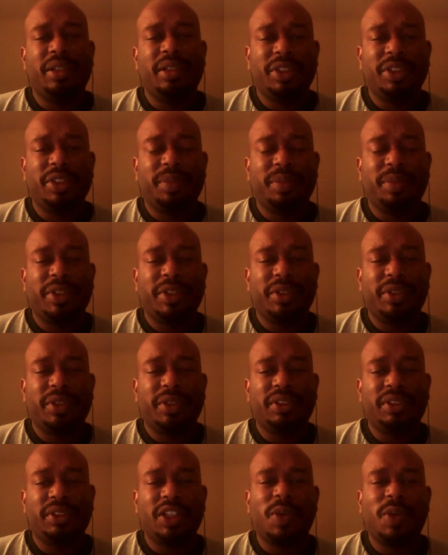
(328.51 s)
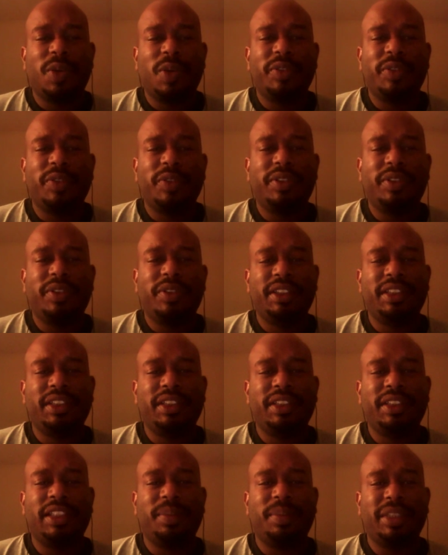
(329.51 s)
put the belt on Cesaro, even though he's
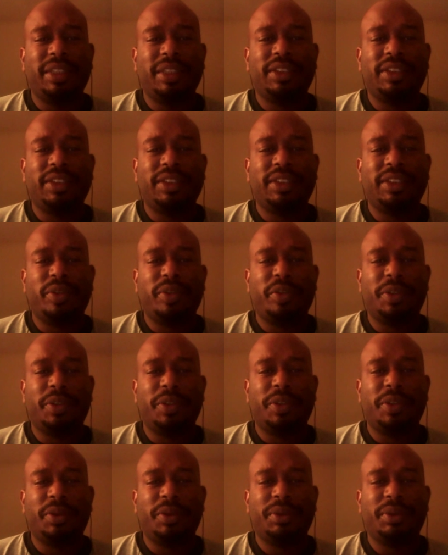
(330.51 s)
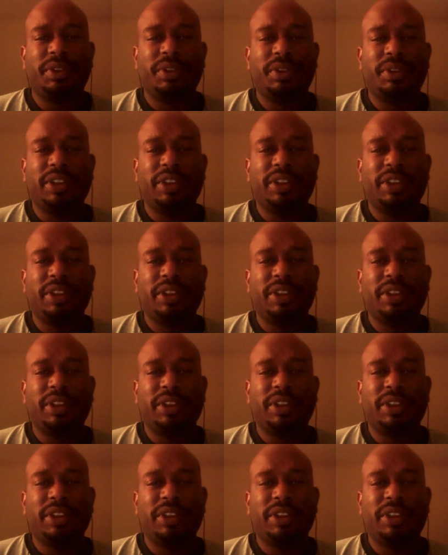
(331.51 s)
not the best on a promo.